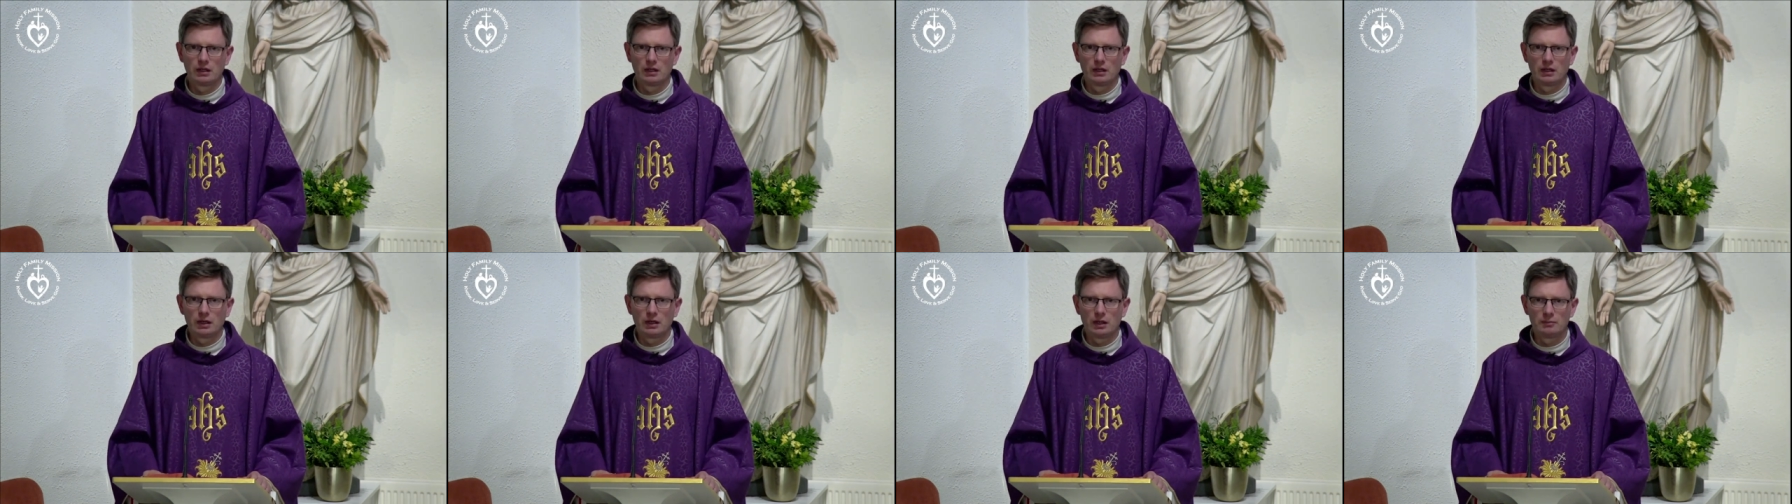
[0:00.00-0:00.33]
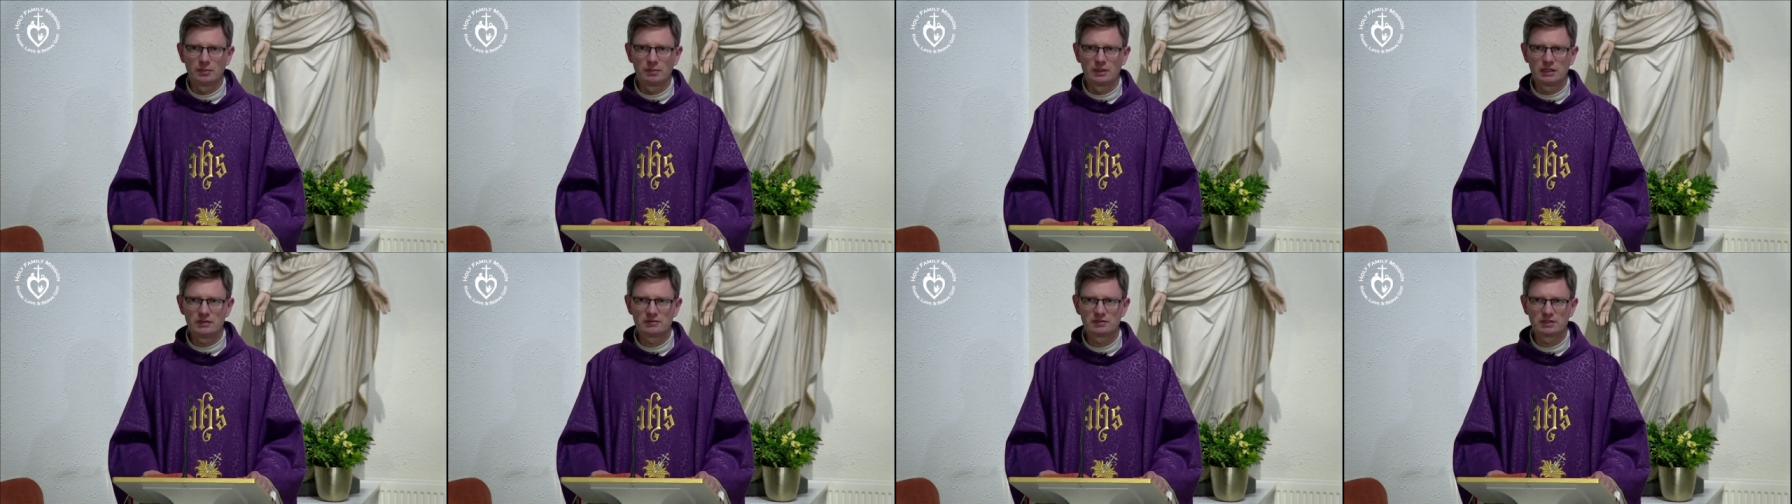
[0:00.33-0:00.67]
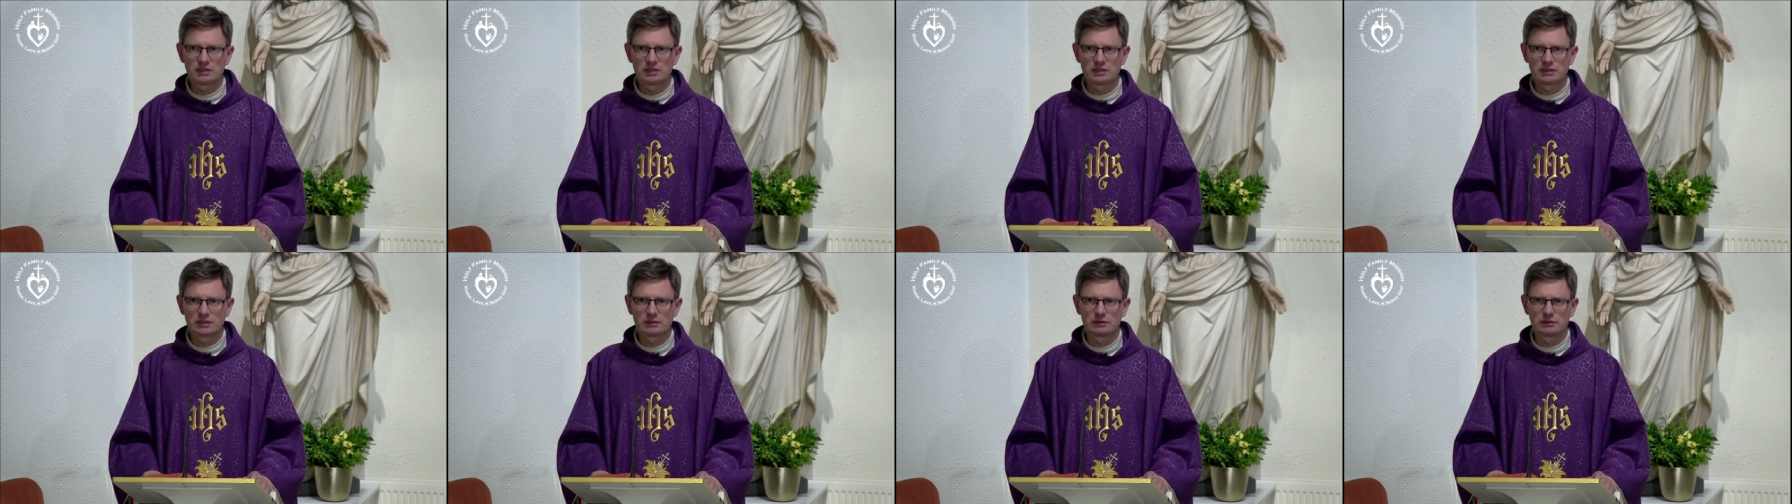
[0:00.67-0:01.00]
and believes in
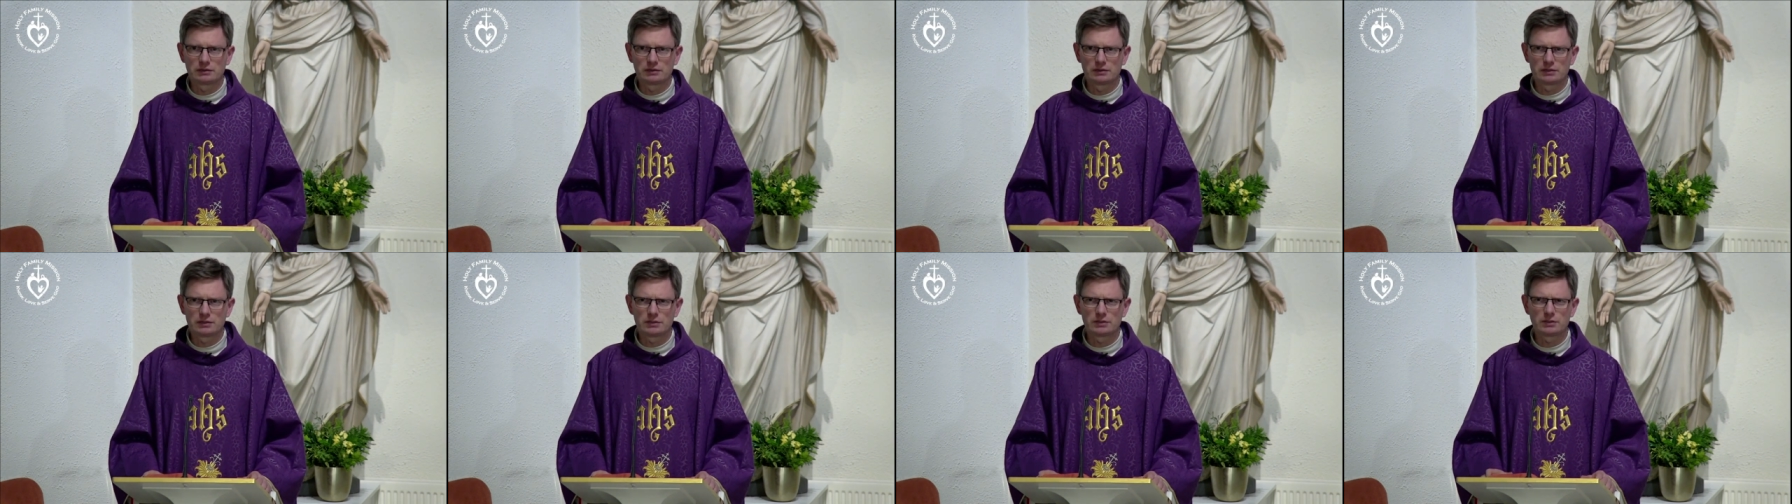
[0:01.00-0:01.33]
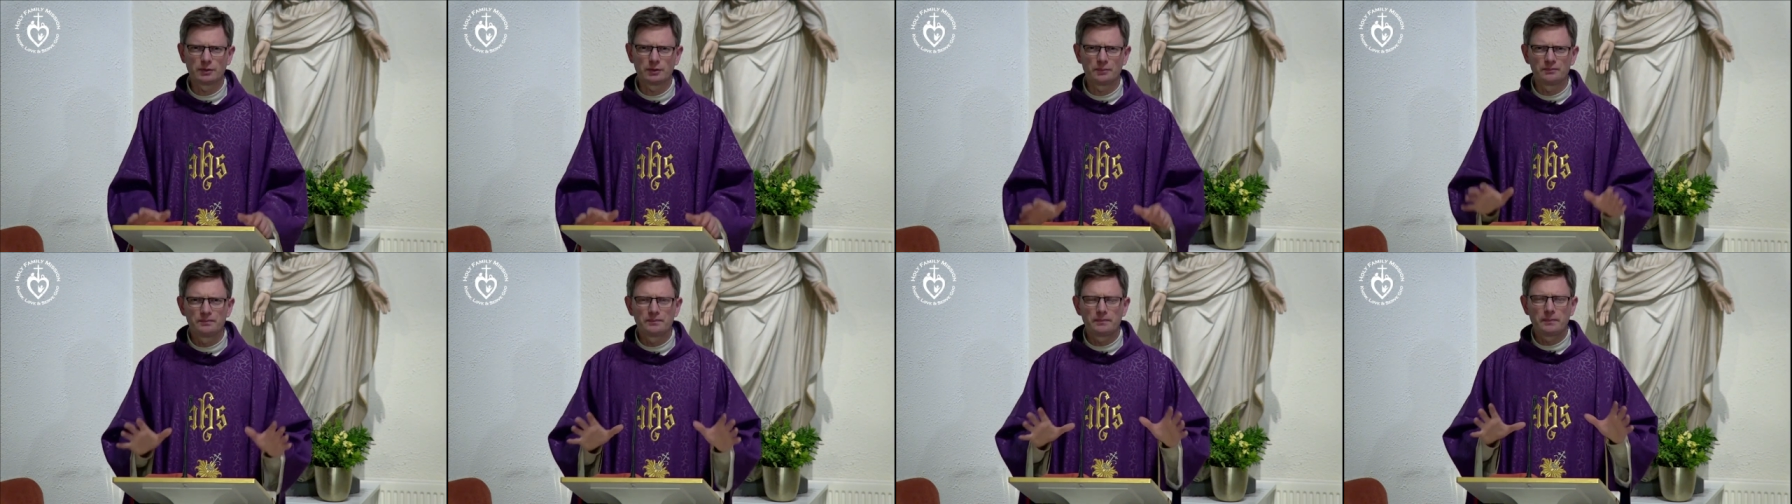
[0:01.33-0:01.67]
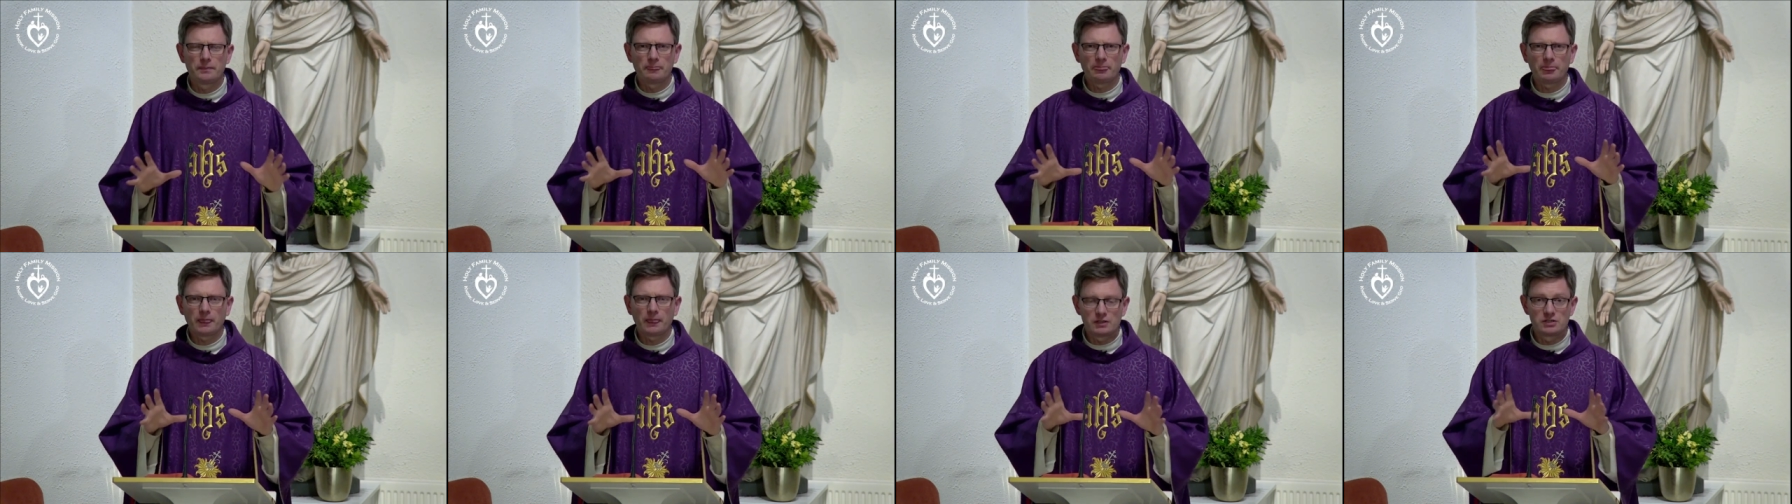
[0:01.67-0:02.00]
his goodness. So
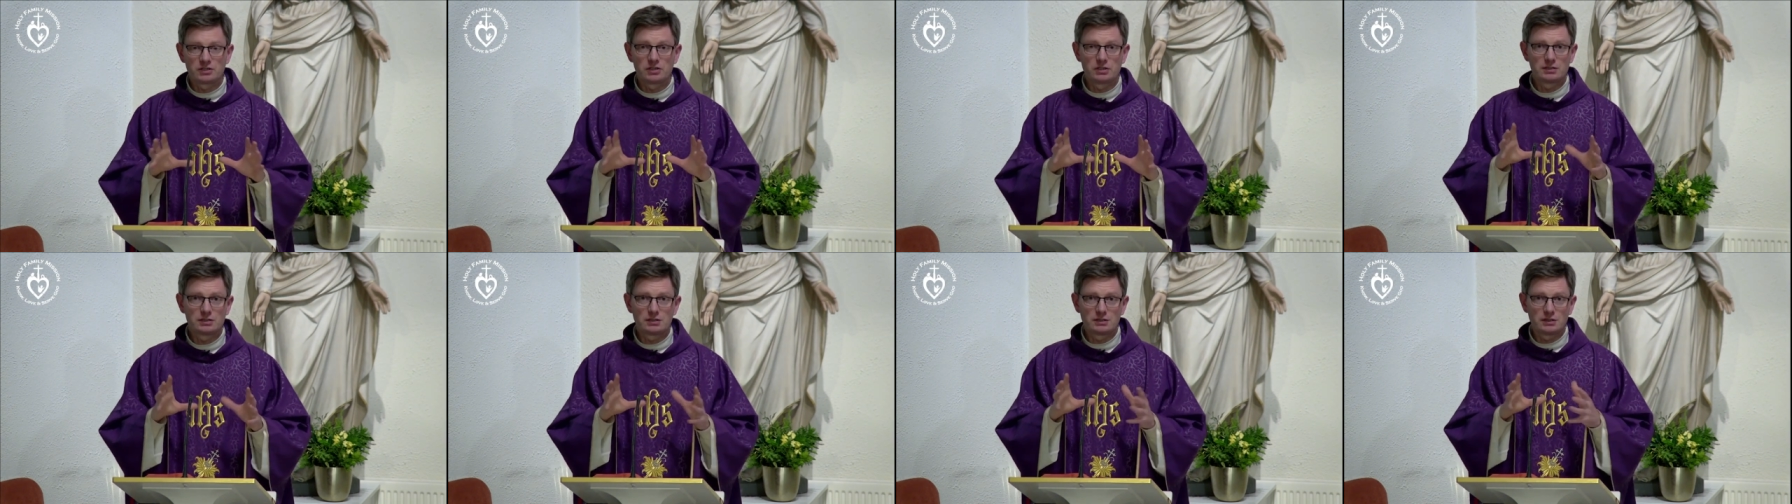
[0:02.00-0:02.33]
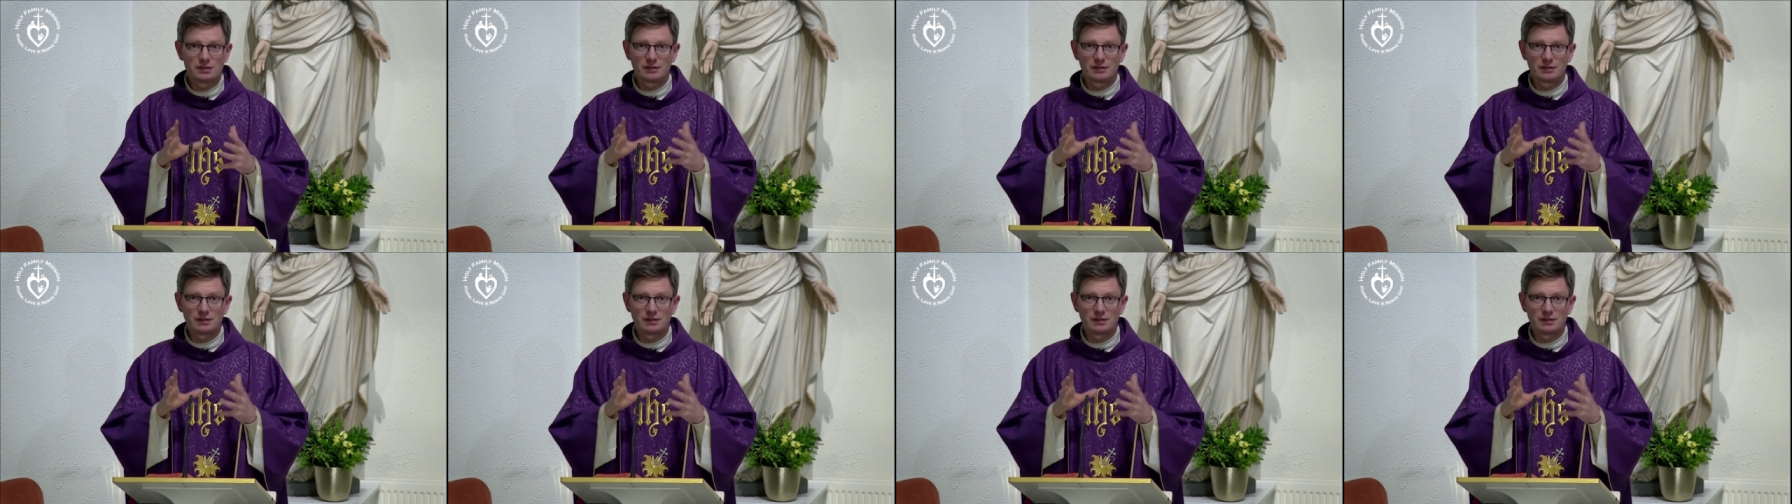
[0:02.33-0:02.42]
she's,